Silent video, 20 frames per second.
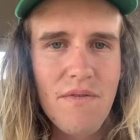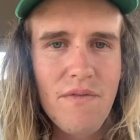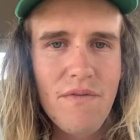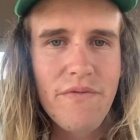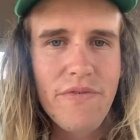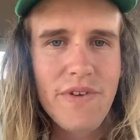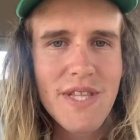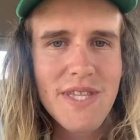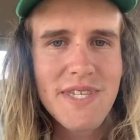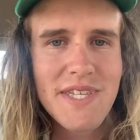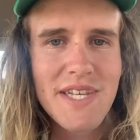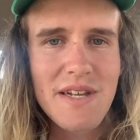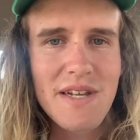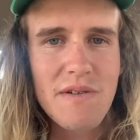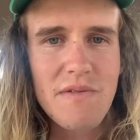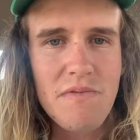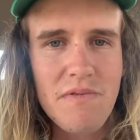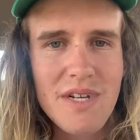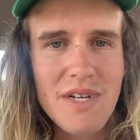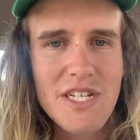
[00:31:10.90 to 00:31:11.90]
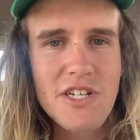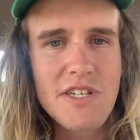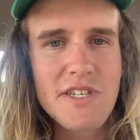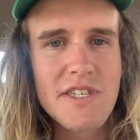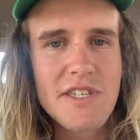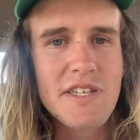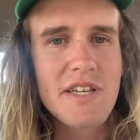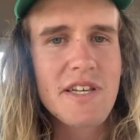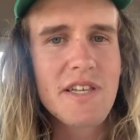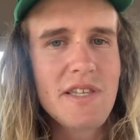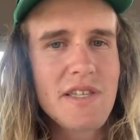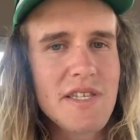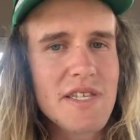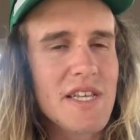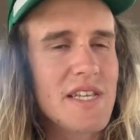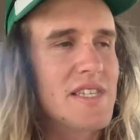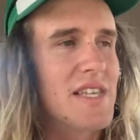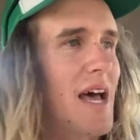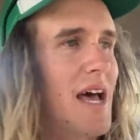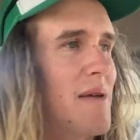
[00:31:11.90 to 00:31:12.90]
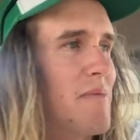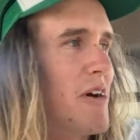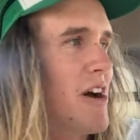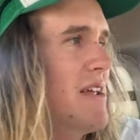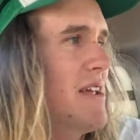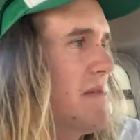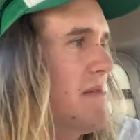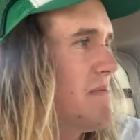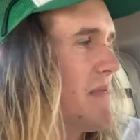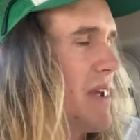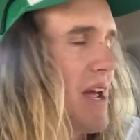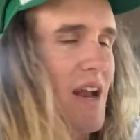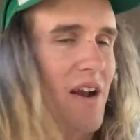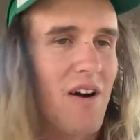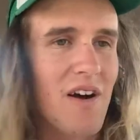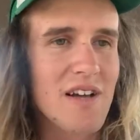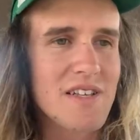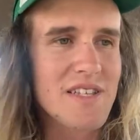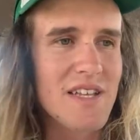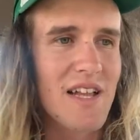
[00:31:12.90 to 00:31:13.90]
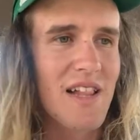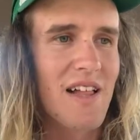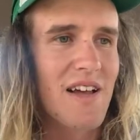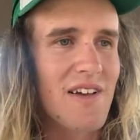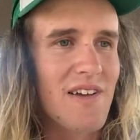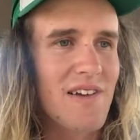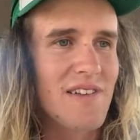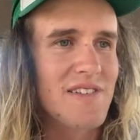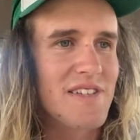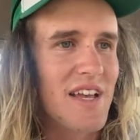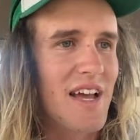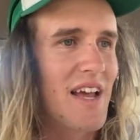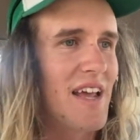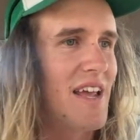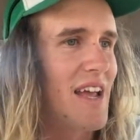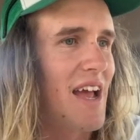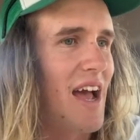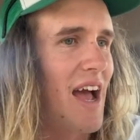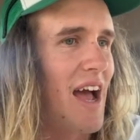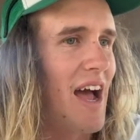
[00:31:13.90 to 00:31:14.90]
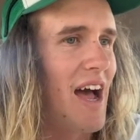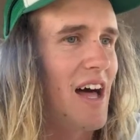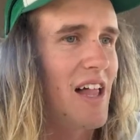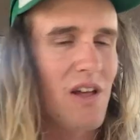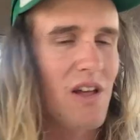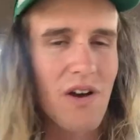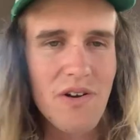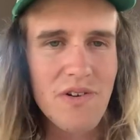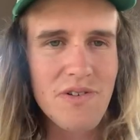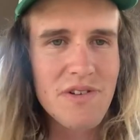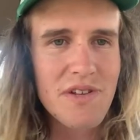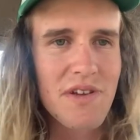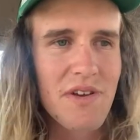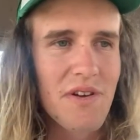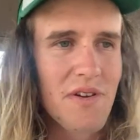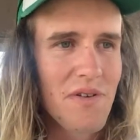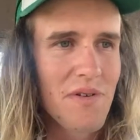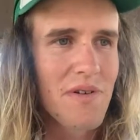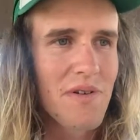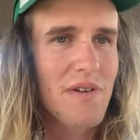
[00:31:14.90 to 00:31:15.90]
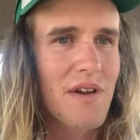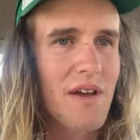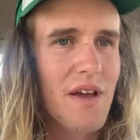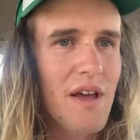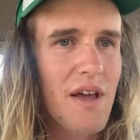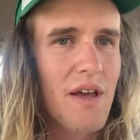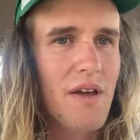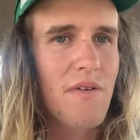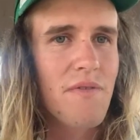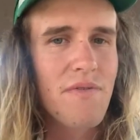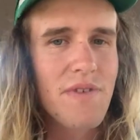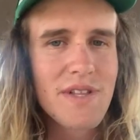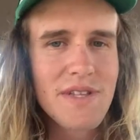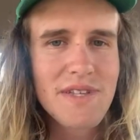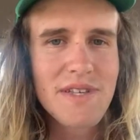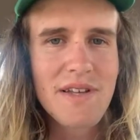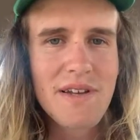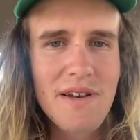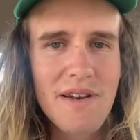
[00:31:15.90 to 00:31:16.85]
Vincent Richardson says, hey mate, and I say hello to you, Vincent.